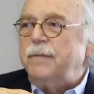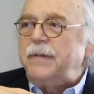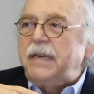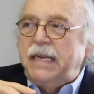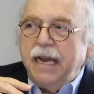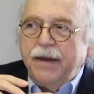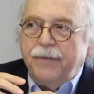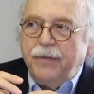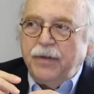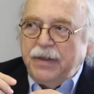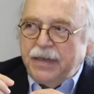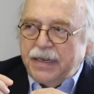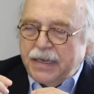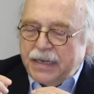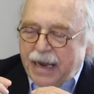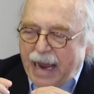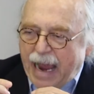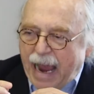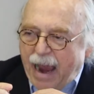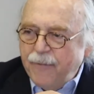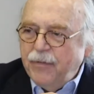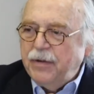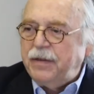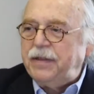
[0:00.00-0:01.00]
given
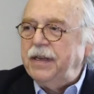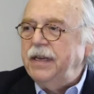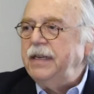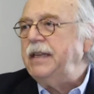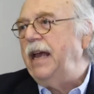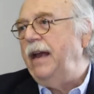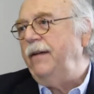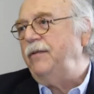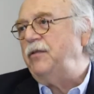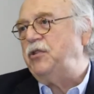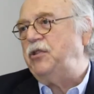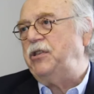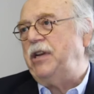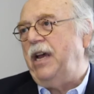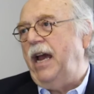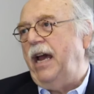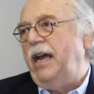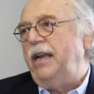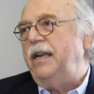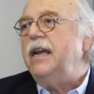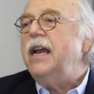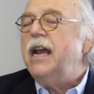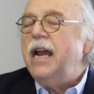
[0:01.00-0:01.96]
everything they've said